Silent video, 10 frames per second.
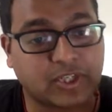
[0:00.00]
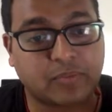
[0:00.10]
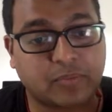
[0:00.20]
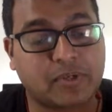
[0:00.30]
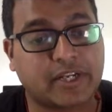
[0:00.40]

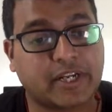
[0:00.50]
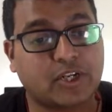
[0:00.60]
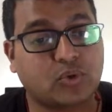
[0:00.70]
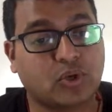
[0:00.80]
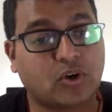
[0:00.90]
Republic
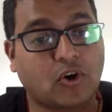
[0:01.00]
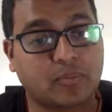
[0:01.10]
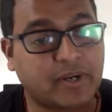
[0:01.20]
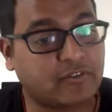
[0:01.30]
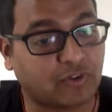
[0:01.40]
into a
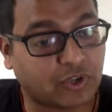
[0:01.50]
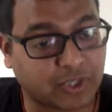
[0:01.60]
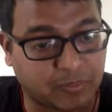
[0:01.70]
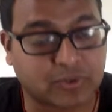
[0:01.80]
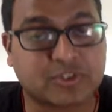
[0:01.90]
hotbed for
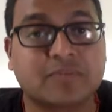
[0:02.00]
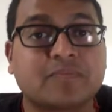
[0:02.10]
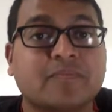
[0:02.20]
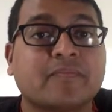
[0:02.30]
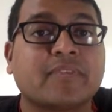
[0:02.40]
cryptos.
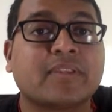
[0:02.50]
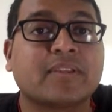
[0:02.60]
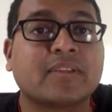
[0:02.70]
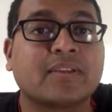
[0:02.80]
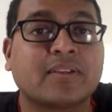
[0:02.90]

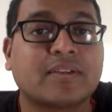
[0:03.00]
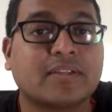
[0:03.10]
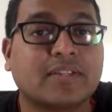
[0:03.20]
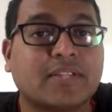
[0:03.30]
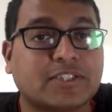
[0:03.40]

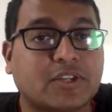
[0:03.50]
Then there's